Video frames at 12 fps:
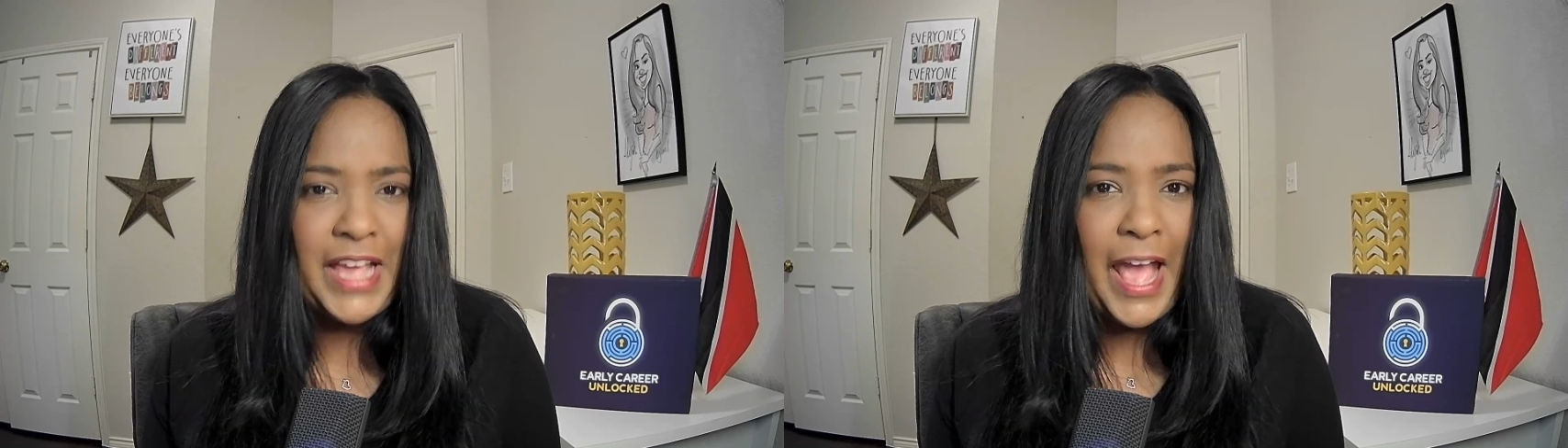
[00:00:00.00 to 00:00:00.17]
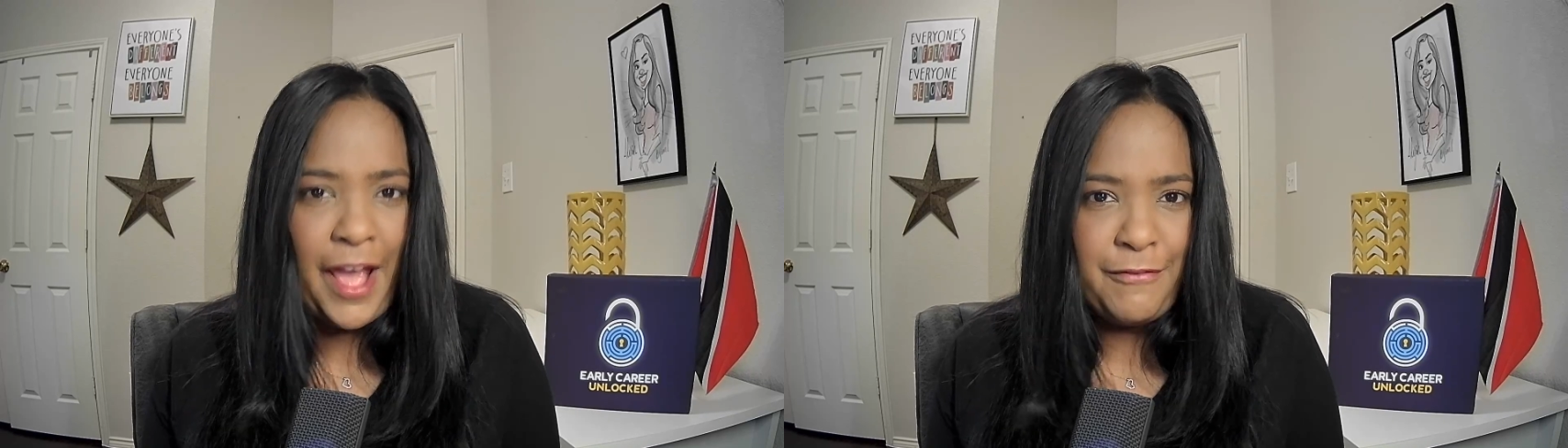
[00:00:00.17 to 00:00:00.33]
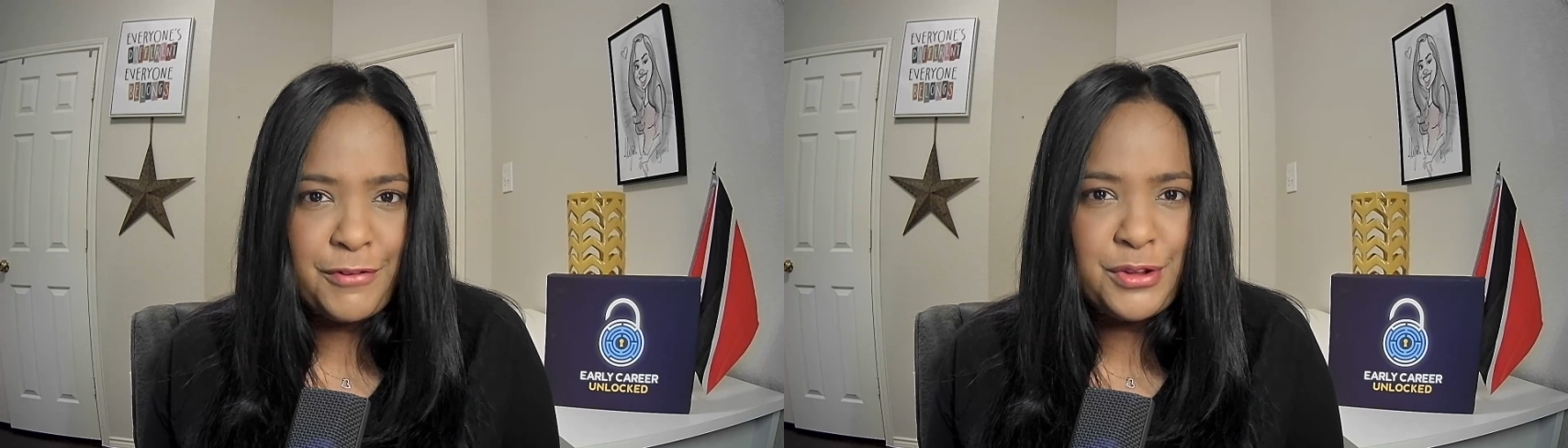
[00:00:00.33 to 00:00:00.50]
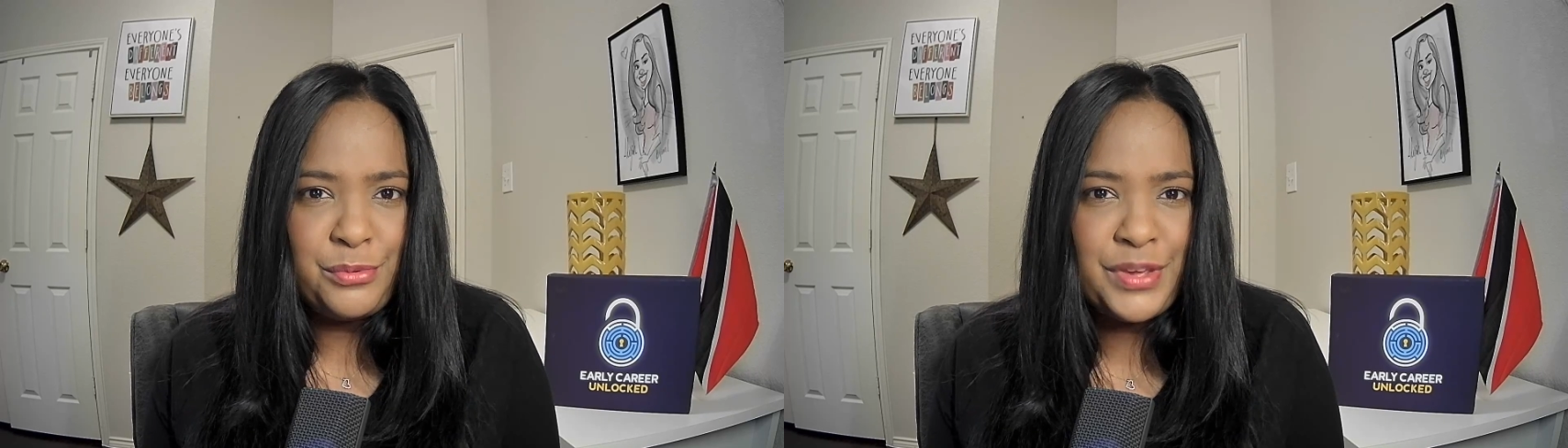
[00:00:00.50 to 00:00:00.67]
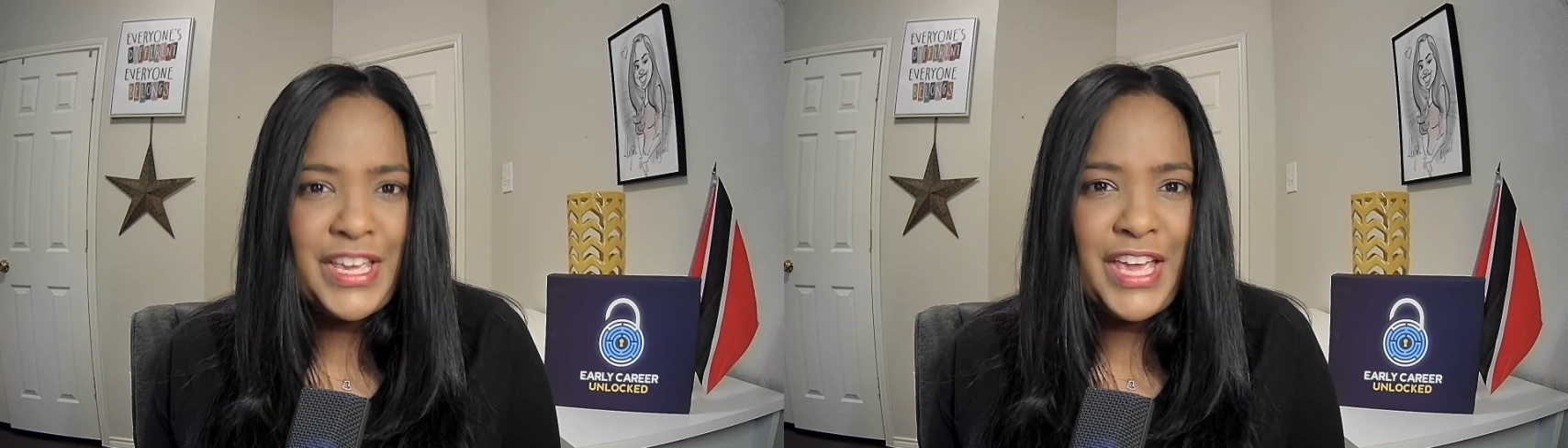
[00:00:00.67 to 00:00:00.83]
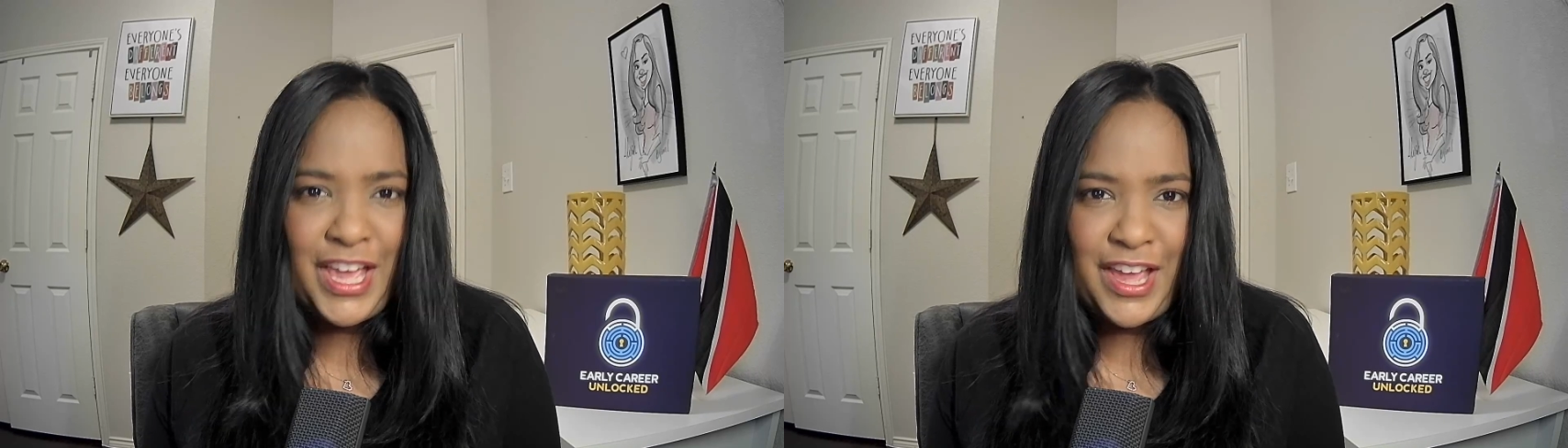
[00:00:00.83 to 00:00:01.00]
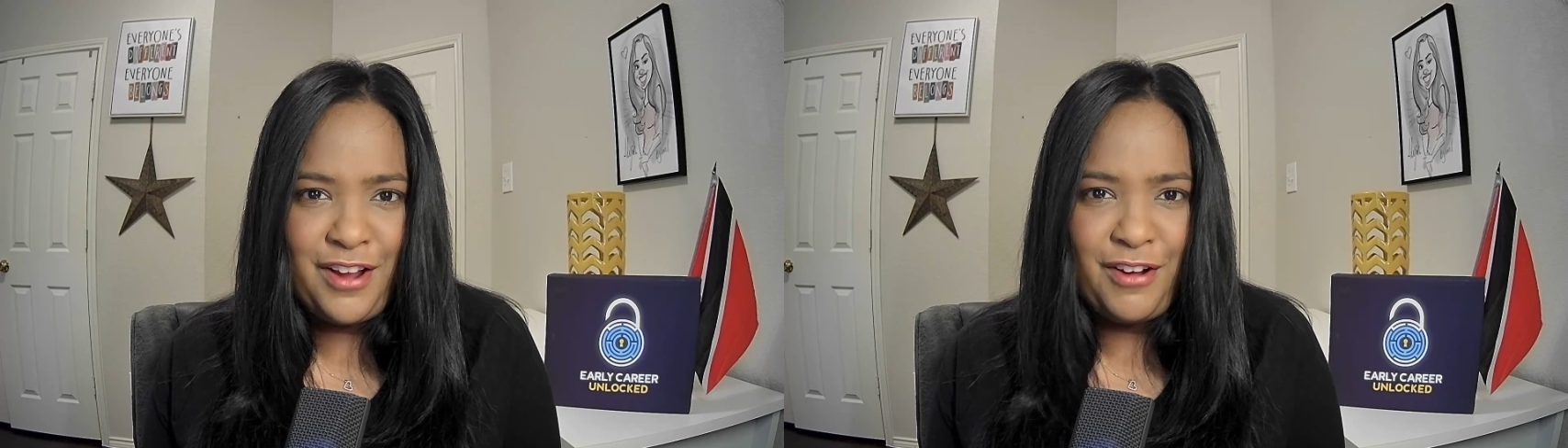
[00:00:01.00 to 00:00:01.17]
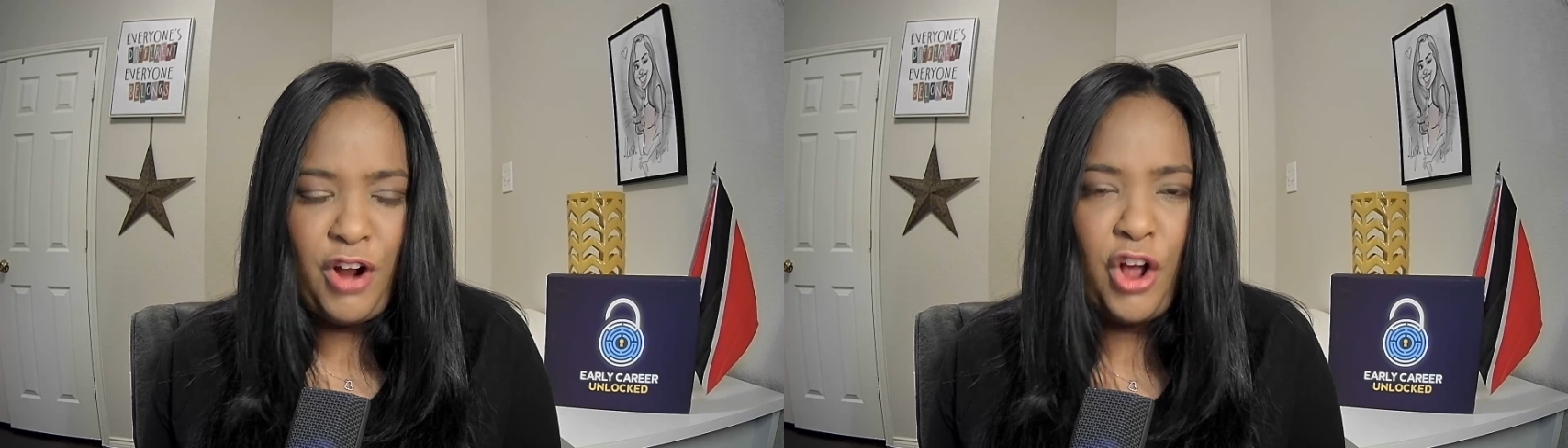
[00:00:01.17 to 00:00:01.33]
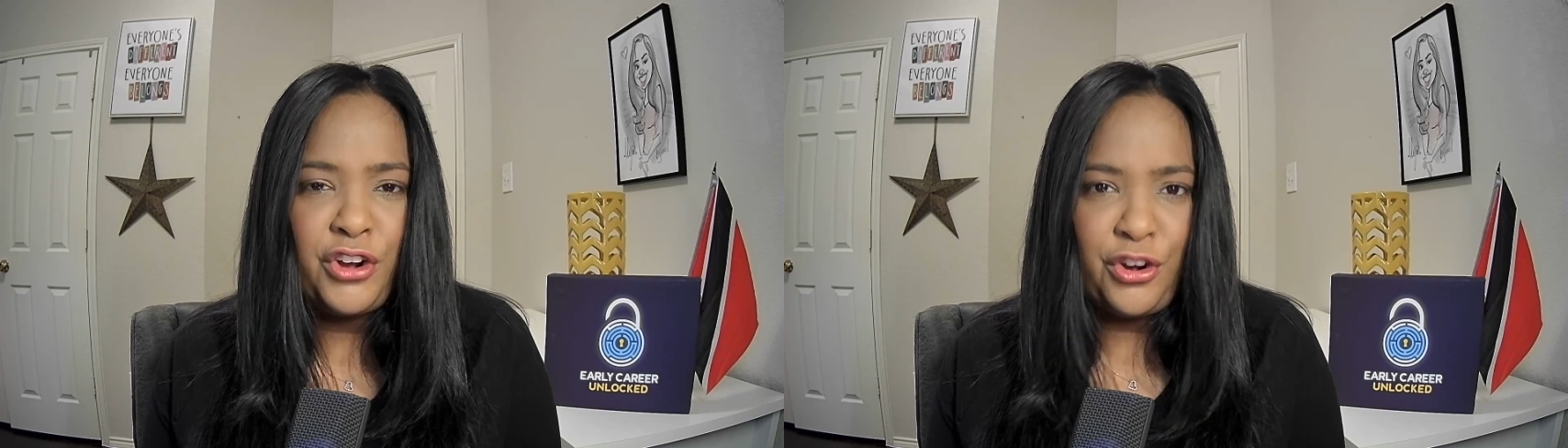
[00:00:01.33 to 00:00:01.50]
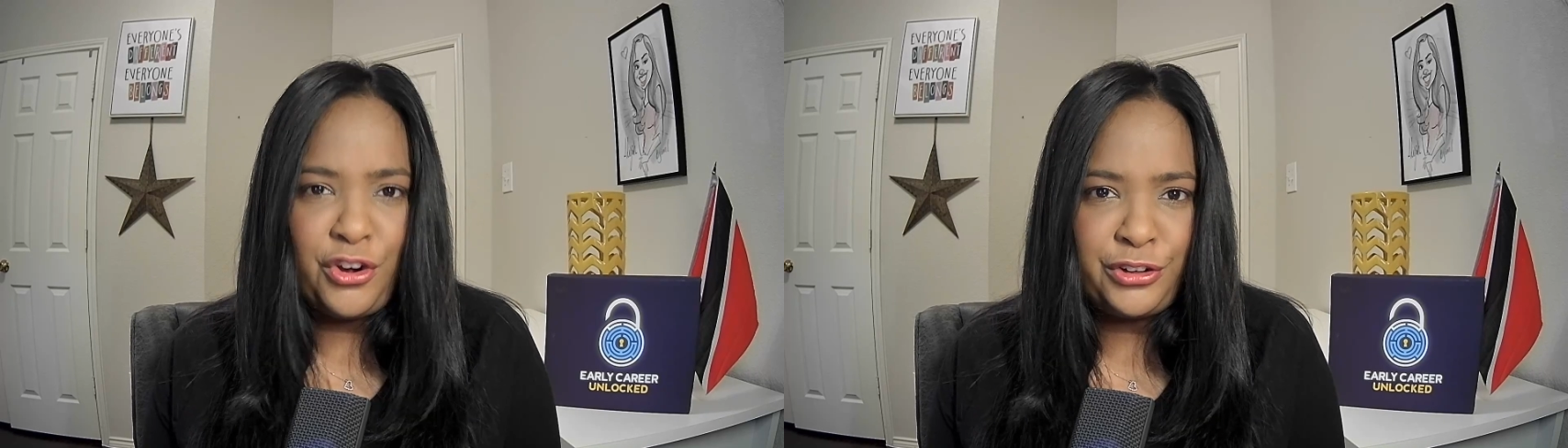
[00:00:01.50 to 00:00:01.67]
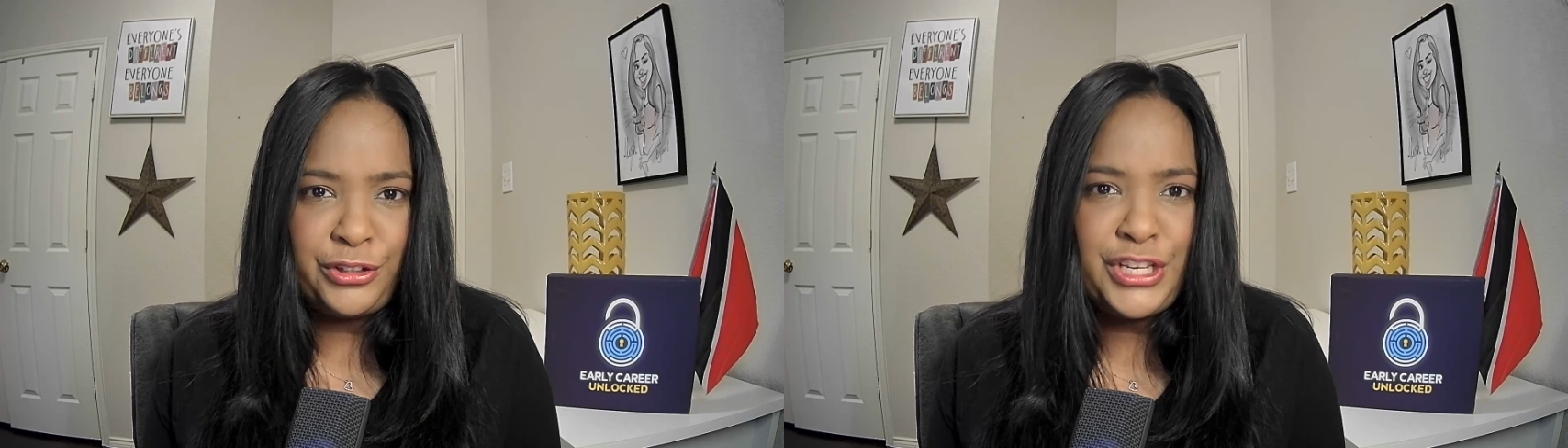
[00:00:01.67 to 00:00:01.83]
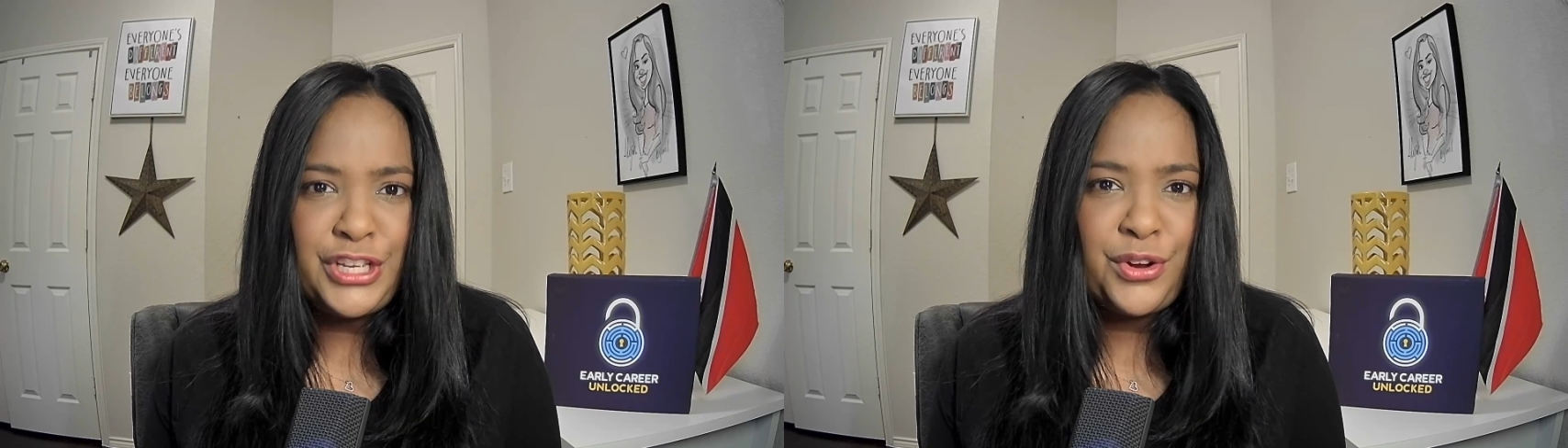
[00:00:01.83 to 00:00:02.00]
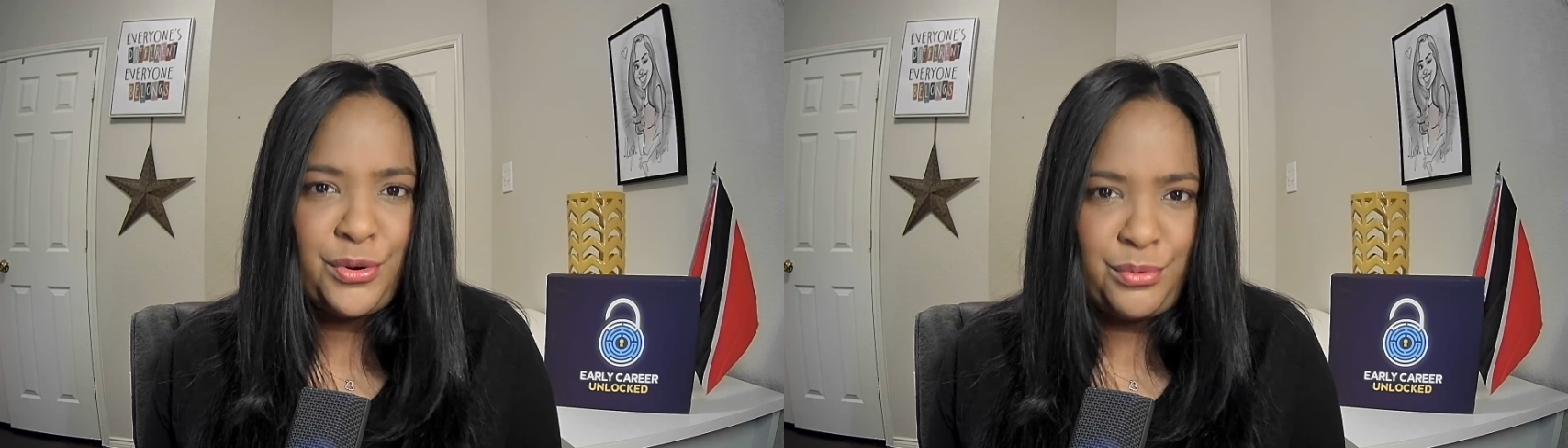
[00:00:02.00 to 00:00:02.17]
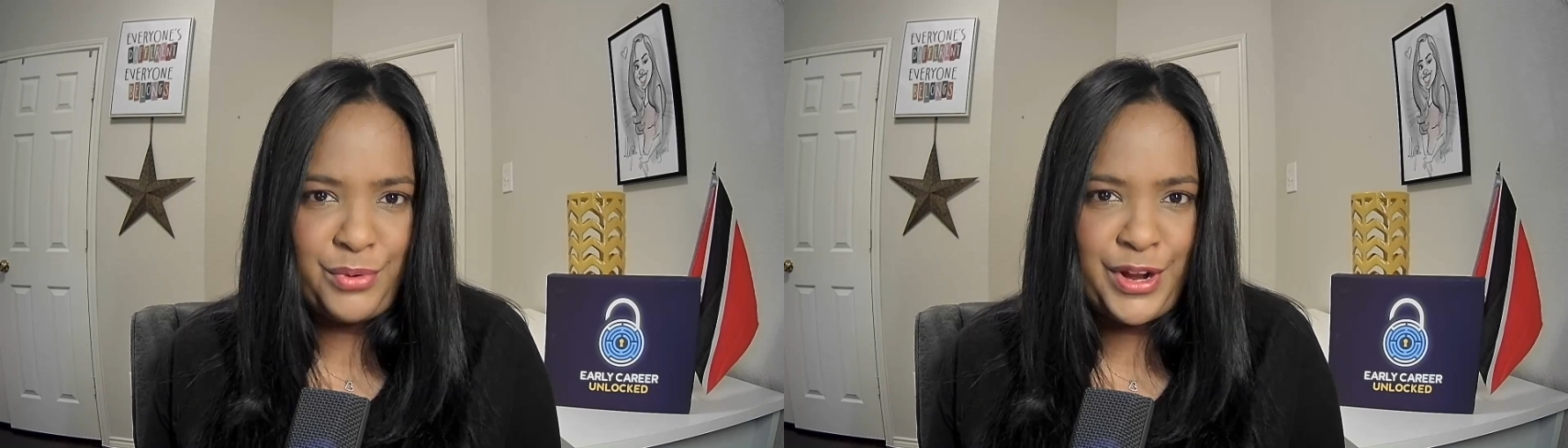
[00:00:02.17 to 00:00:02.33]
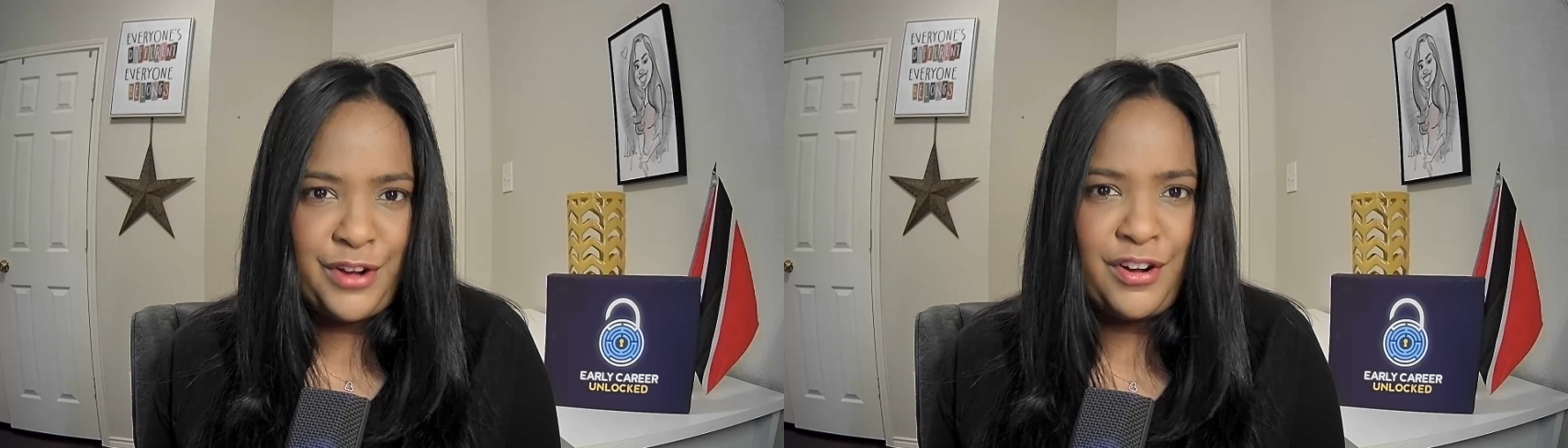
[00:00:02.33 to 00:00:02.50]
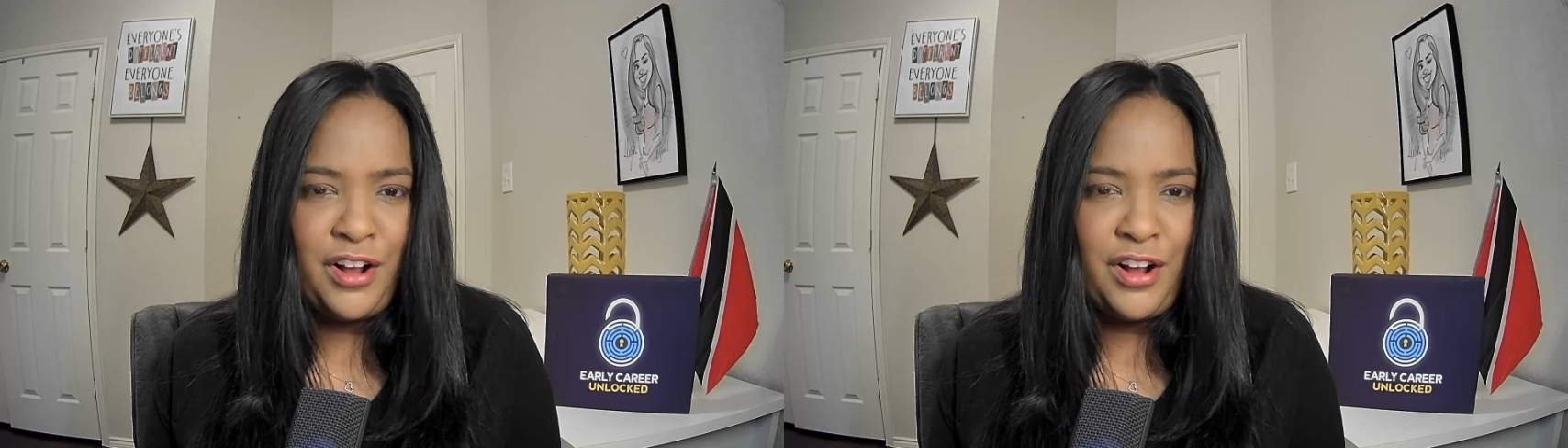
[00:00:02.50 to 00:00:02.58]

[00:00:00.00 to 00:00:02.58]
every week here on Early Career